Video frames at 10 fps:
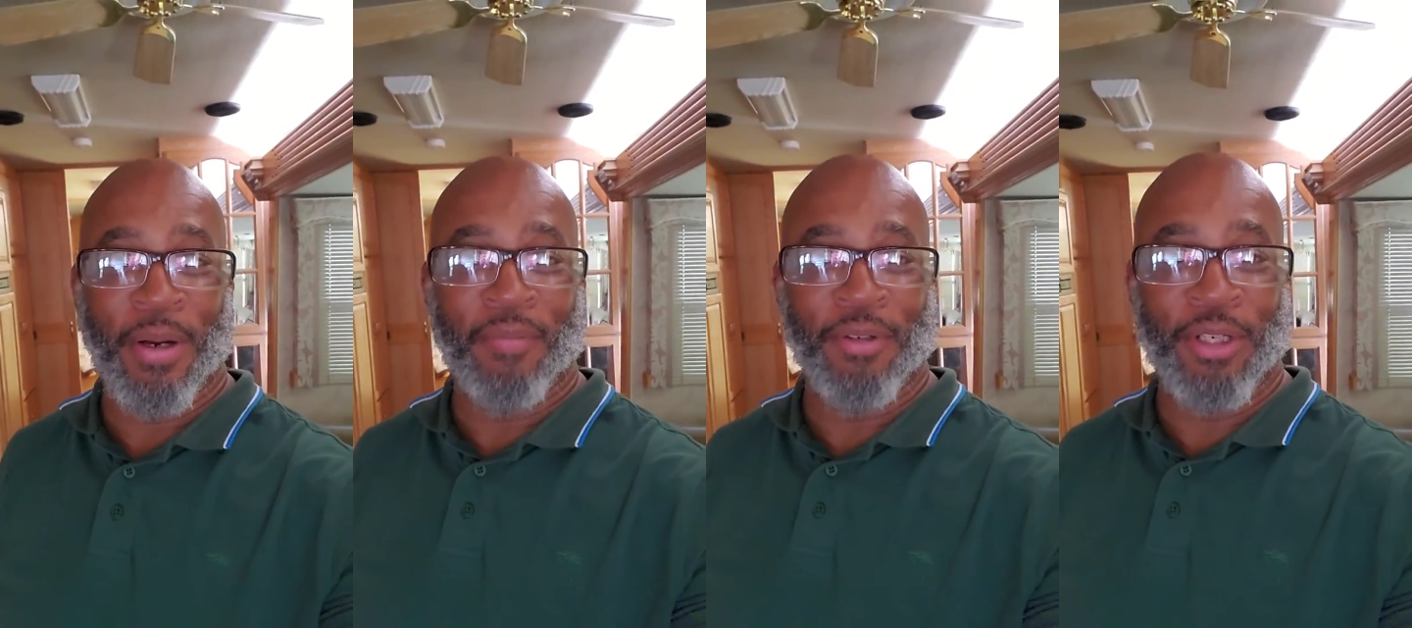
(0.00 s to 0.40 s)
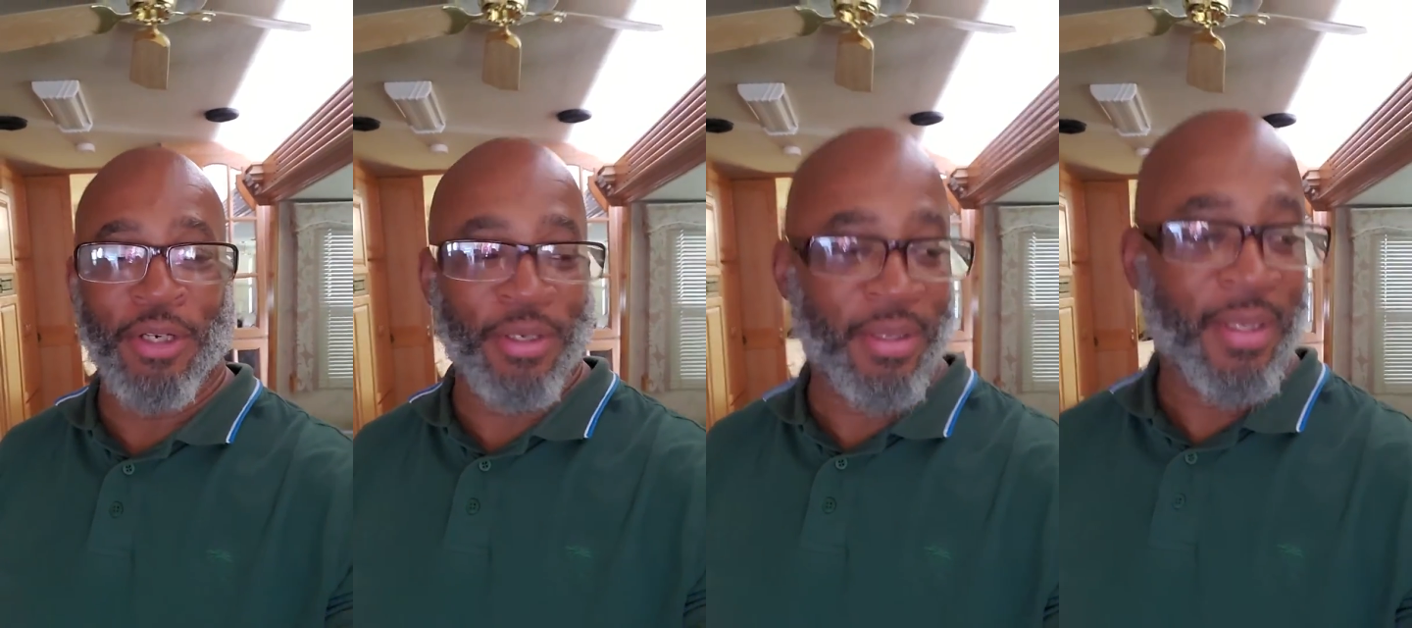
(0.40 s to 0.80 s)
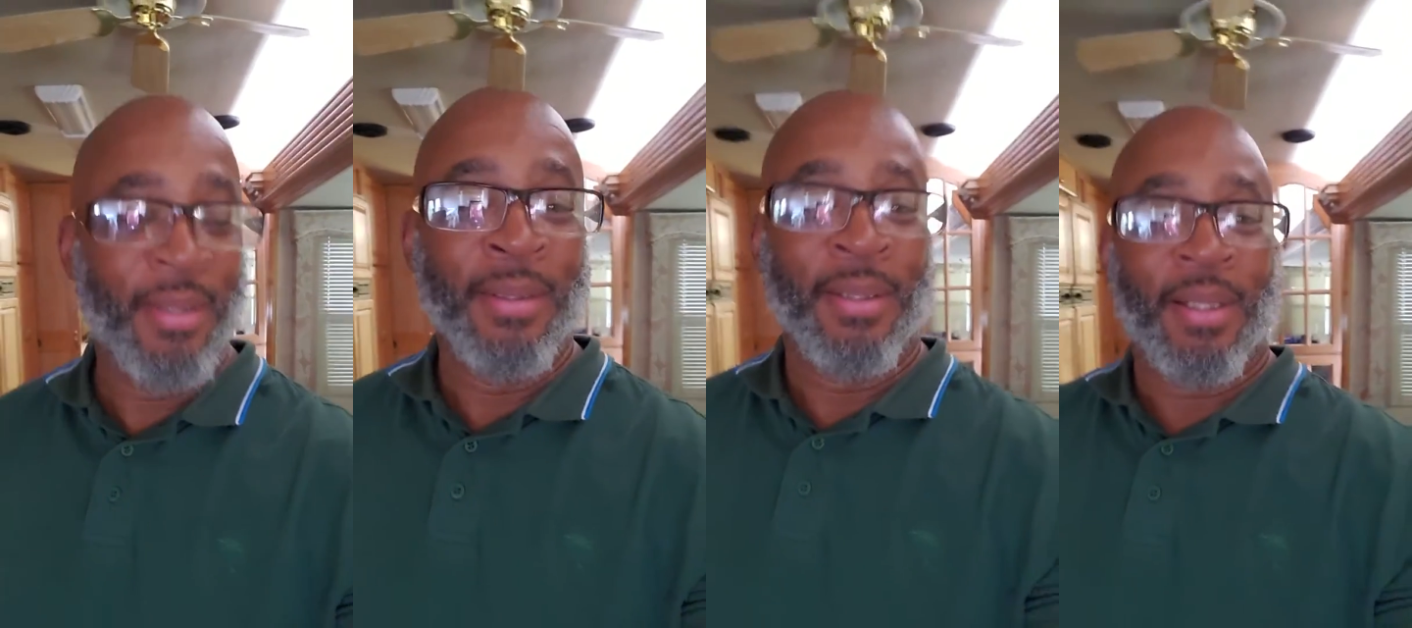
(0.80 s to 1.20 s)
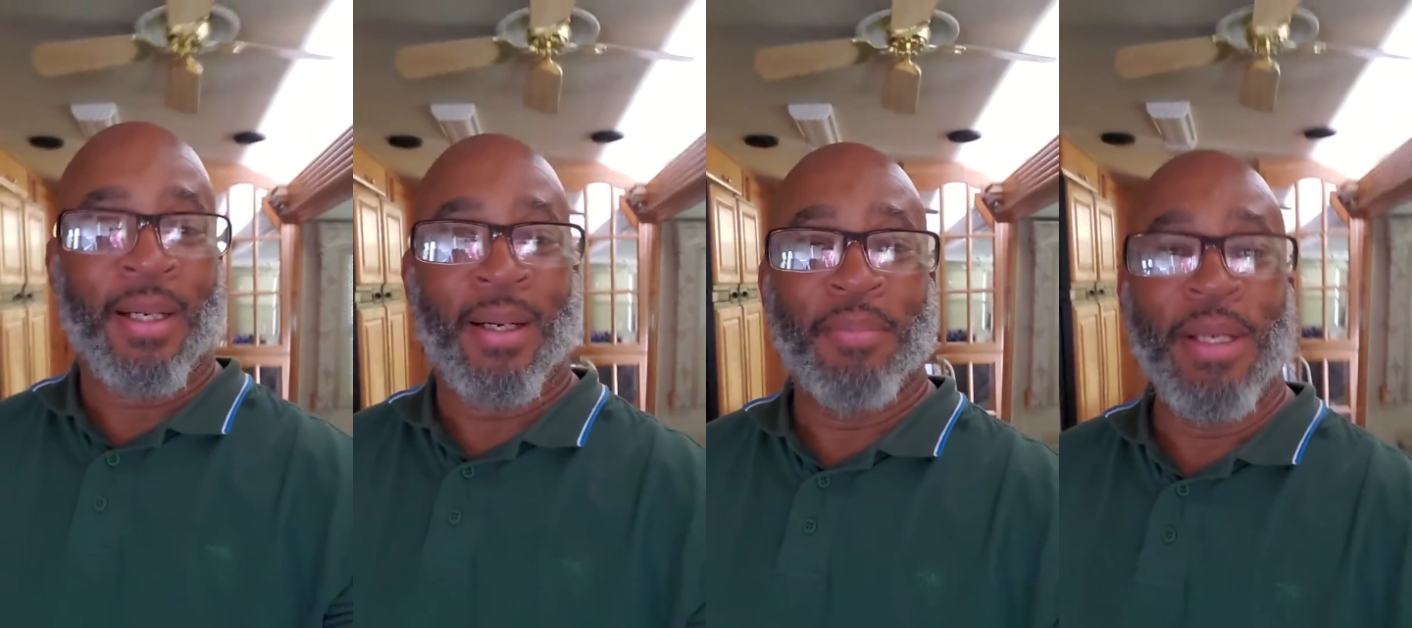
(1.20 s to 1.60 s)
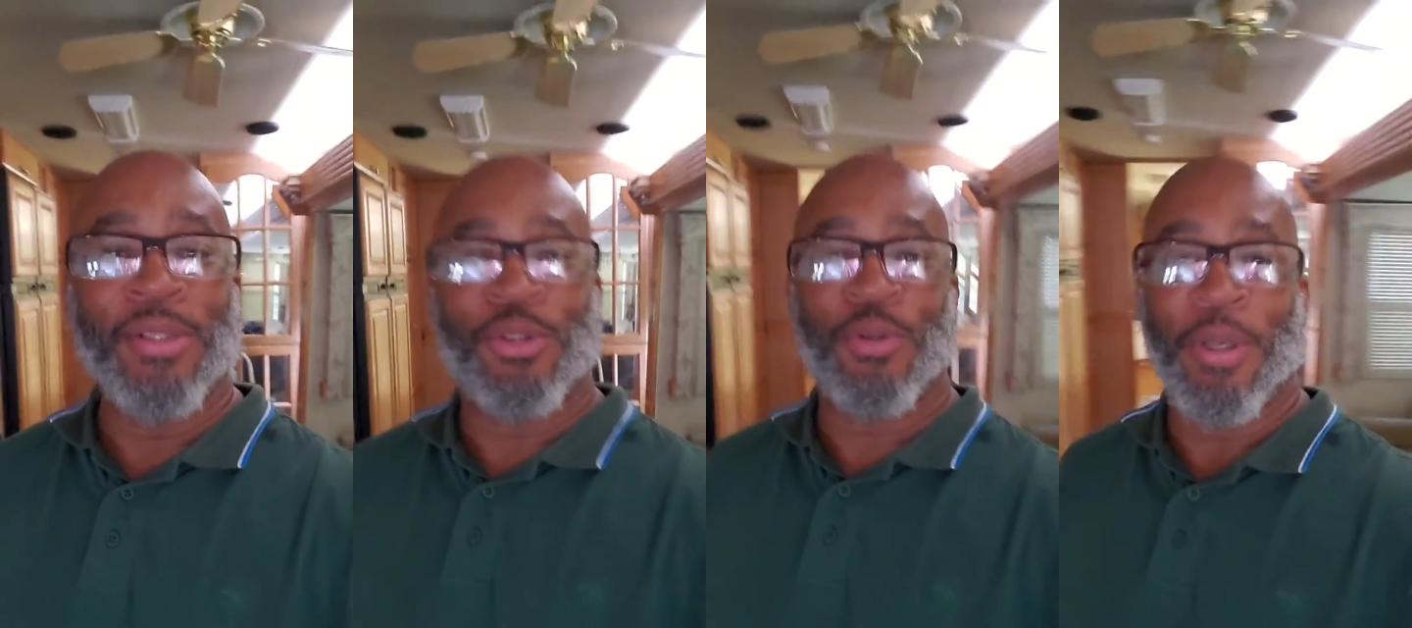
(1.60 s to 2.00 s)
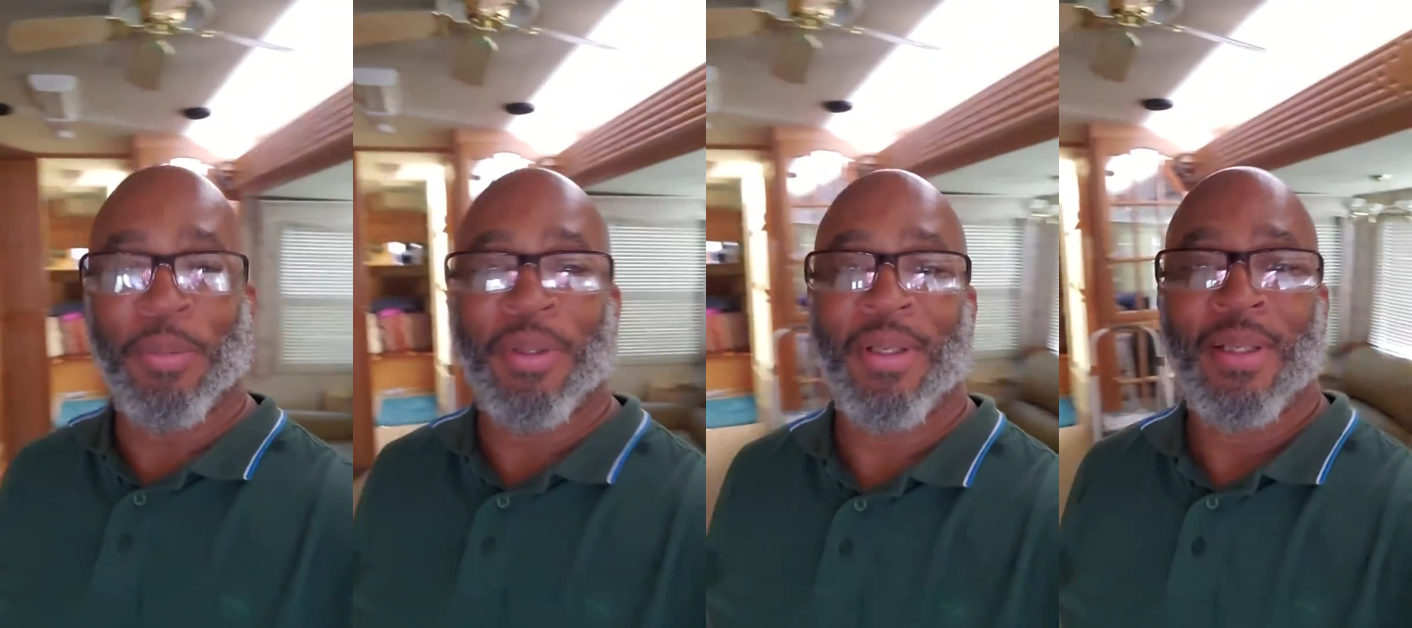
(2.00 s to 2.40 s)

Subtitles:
Virginia, men's trip.